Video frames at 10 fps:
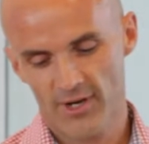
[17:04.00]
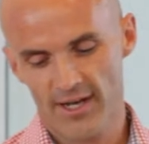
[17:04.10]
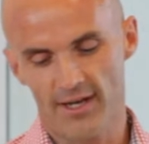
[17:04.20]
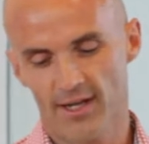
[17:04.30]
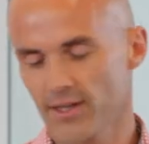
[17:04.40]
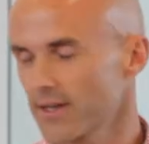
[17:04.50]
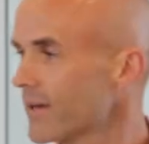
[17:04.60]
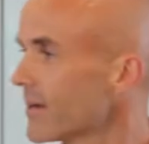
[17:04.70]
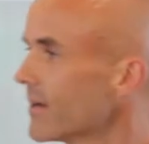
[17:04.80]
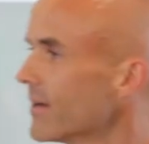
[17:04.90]
really. I think
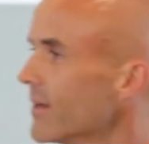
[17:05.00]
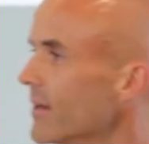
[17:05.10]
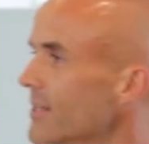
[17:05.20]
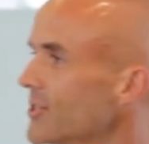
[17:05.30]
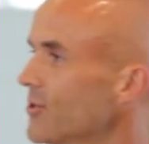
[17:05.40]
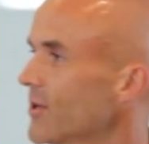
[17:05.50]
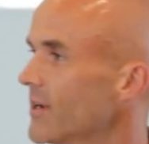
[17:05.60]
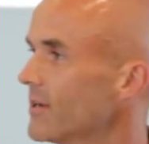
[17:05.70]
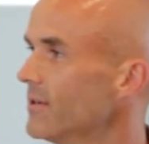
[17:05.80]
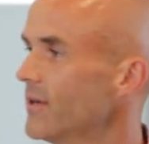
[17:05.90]
unless you
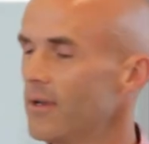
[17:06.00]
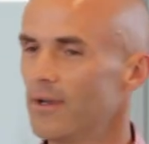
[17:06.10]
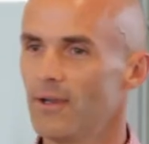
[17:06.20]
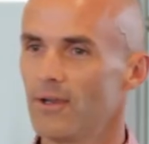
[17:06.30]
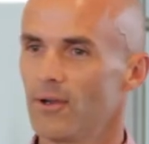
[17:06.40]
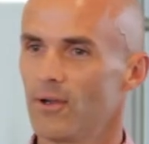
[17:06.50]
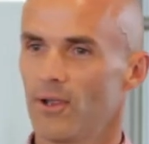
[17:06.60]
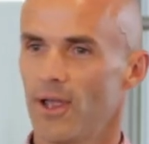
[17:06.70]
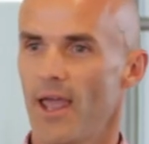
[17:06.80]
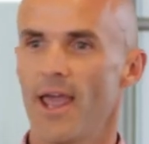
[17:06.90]
are,
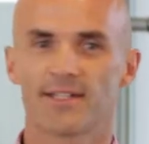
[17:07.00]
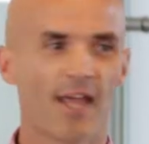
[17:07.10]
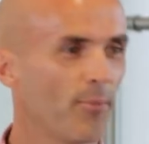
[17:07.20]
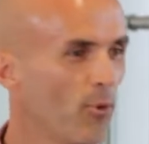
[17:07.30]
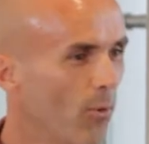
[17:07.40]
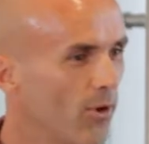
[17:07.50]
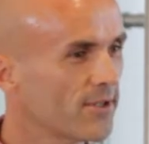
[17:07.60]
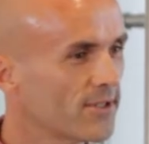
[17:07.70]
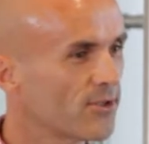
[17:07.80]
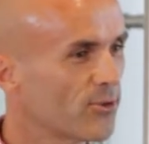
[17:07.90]
as Apple
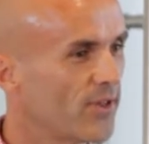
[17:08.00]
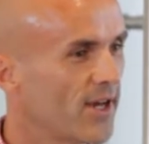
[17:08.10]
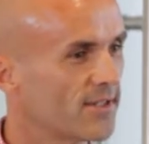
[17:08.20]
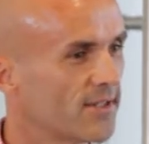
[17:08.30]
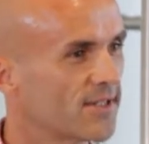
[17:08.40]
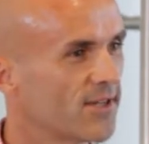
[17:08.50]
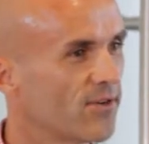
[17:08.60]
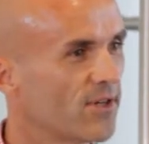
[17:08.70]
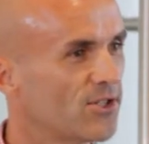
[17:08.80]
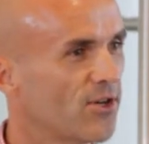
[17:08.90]
was in
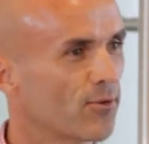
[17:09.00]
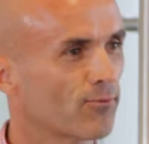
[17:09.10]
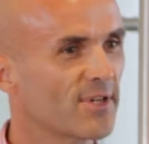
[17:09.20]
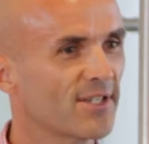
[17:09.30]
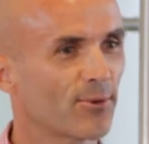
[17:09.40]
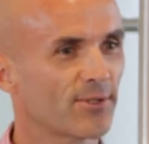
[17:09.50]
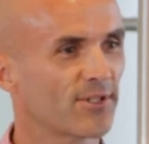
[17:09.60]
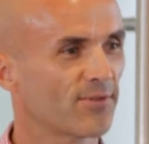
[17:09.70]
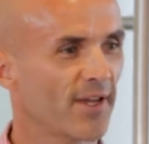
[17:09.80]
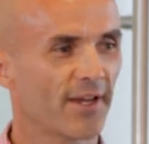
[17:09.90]
2007, unless you have the
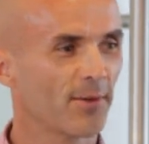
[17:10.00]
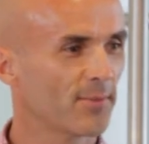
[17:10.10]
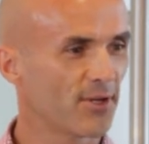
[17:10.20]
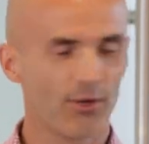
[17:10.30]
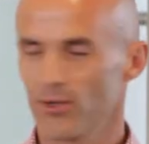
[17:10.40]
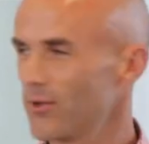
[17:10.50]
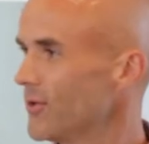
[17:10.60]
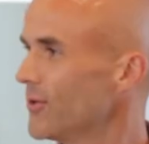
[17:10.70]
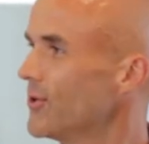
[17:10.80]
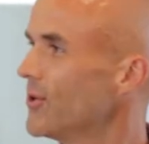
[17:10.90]
resources of that company, you're,
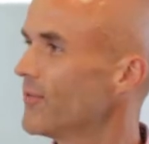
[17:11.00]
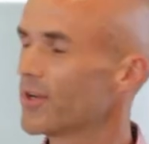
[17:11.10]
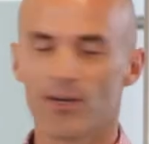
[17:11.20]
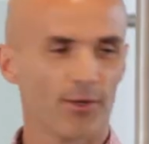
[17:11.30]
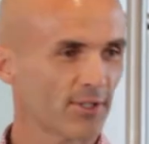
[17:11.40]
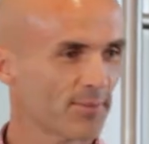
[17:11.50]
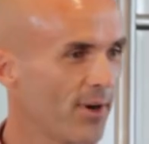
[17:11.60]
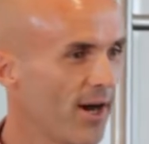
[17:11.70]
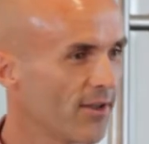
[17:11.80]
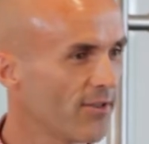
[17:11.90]
you're never going to
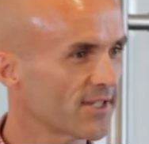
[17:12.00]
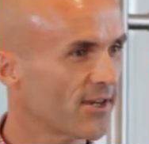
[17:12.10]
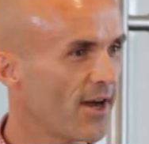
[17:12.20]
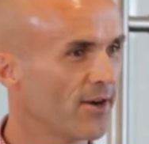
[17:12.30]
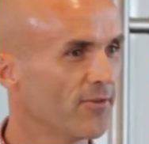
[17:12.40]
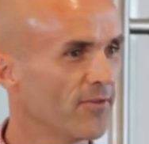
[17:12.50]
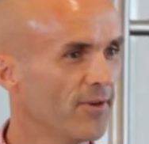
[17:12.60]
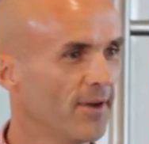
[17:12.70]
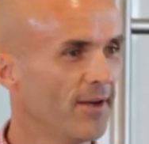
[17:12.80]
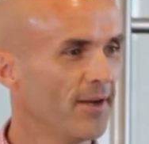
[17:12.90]
aspire to this kind of
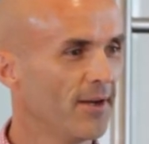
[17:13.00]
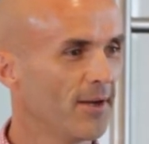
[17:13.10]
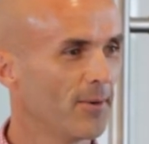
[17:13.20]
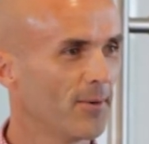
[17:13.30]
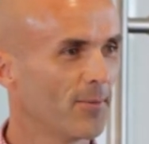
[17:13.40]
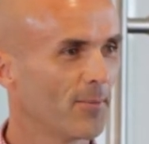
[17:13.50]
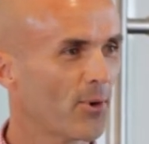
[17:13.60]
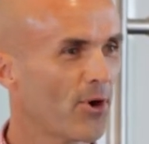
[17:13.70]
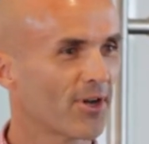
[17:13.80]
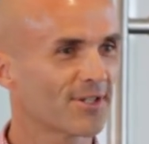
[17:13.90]

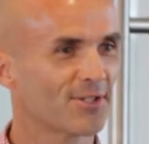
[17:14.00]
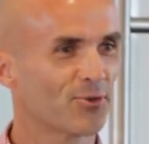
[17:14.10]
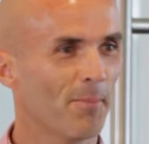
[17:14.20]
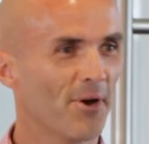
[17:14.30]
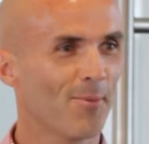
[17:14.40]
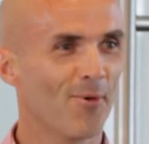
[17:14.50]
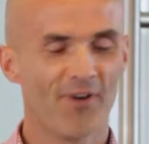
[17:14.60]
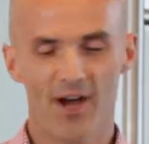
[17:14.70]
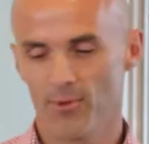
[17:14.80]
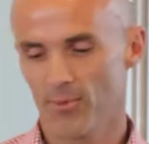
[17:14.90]
product as your minimal
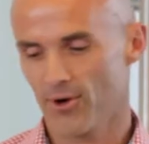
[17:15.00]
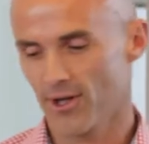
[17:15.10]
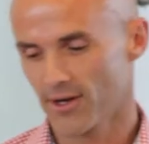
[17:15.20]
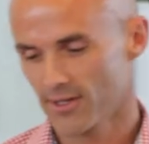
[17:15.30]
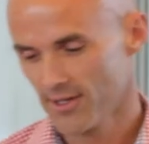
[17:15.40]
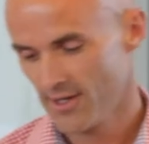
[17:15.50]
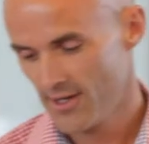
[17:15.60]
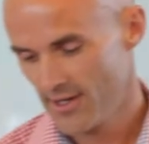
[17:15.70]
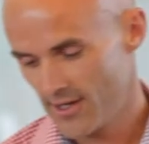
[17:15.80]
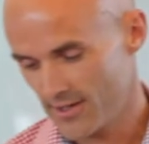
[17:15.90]
viable product.
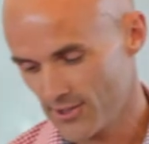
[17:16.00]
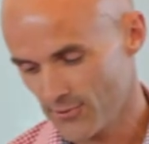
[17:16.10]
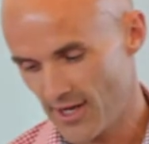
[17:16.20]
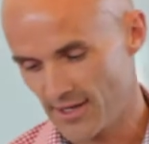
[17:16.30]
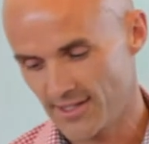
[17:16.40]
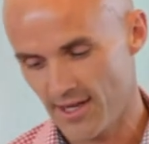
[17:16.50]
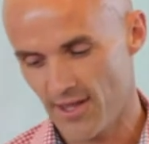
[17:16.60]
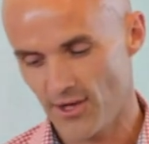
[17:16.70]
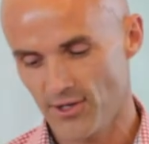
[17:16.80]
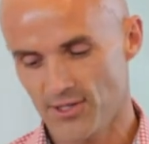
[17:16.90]
I think to really understand
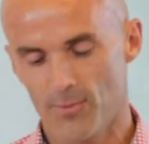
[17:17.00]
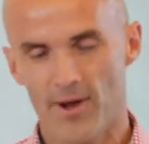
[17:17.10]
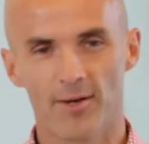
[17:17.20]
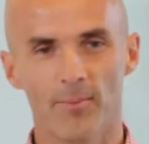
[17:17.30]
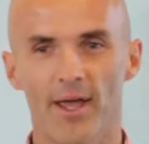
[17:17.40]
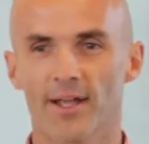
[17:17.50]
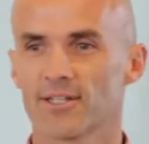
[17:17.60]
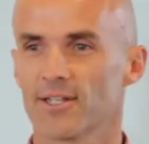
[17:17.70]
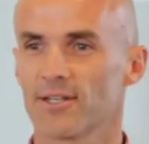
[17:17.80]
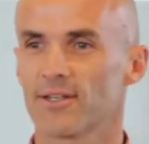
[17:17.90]
that, you need to wind it back
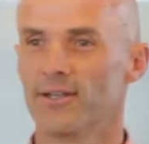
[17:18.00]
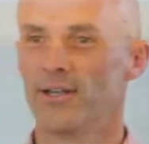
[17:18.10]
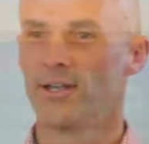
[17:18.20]
to